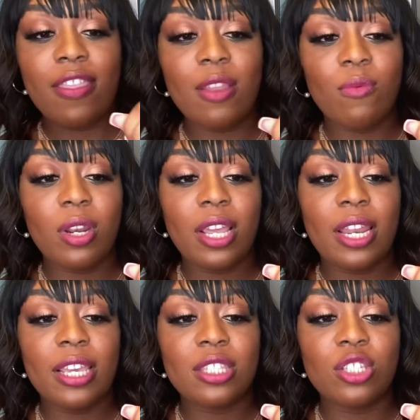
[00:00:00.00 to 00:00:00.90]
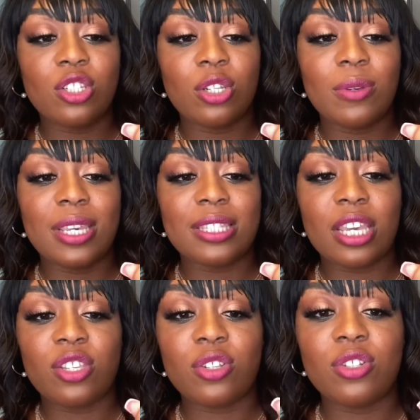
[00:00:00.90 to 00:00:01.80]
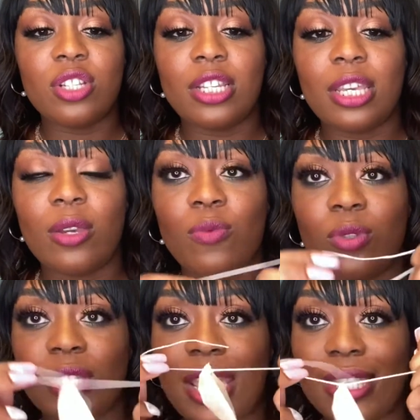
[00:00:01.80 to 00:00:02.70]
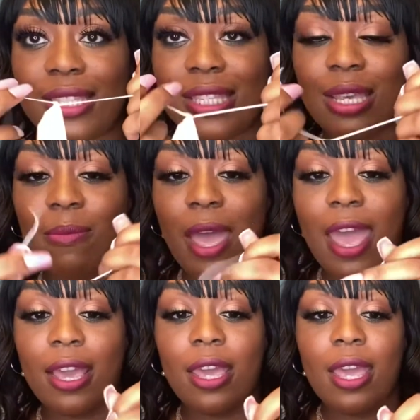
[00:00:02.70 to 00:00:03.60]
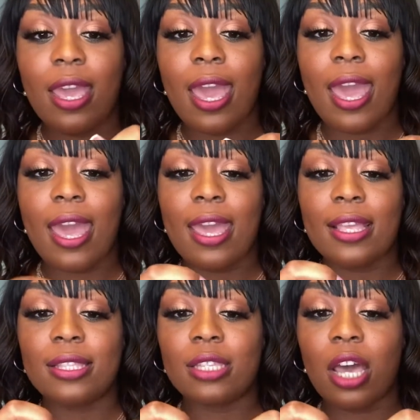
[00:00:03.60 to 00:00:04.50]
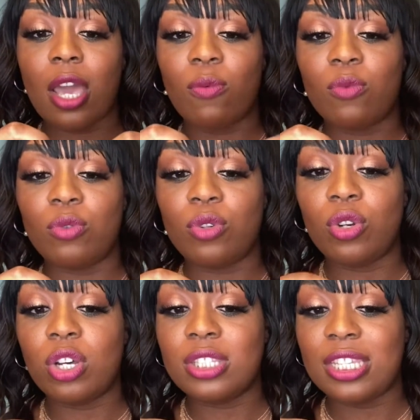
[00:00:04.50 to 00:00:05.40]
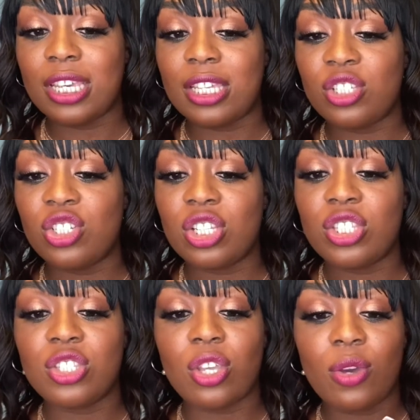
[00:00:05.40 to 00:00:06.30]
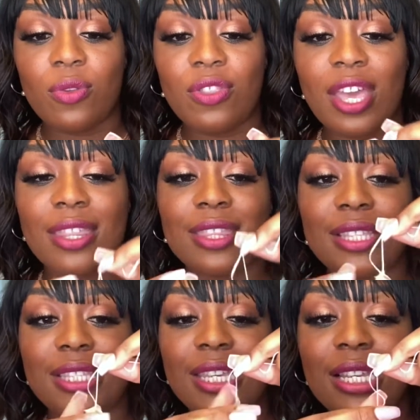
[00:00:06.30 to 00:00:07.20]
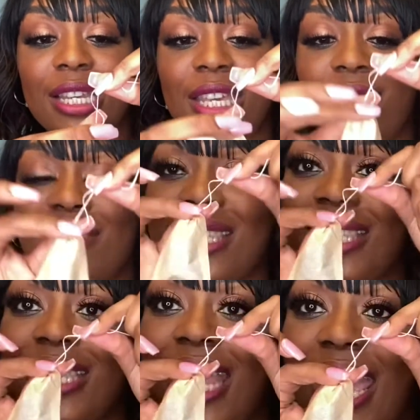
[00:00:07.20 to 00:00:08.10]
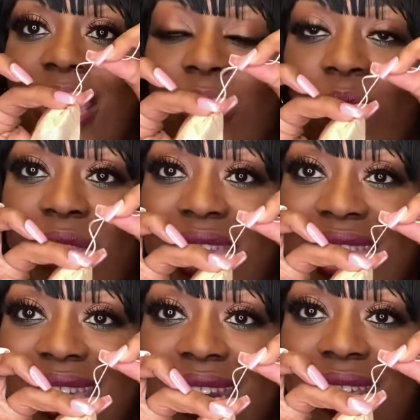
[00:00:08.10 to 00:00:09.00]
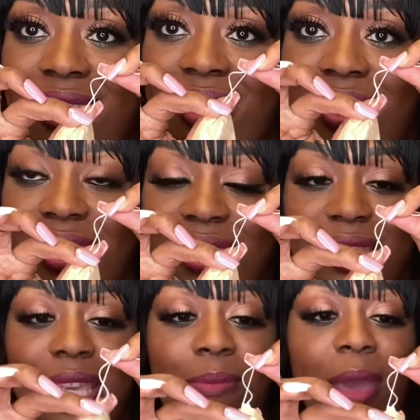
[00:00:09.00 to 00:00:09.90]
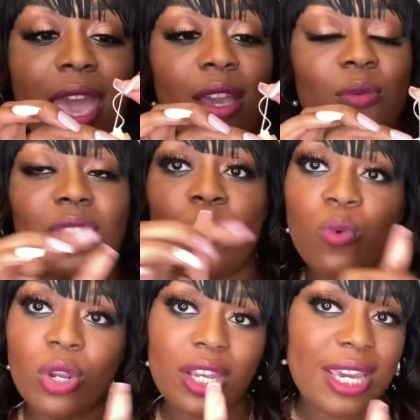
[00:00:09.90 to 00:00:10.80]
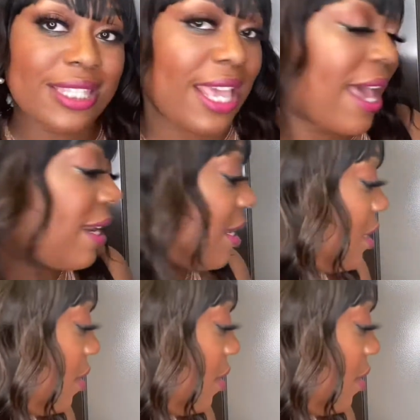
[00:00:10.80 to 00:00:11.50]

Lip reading: then what I like to do is I usually will take the tea bag and I will knot it just so that the tea leaves stay within the tea bag when the water gets added.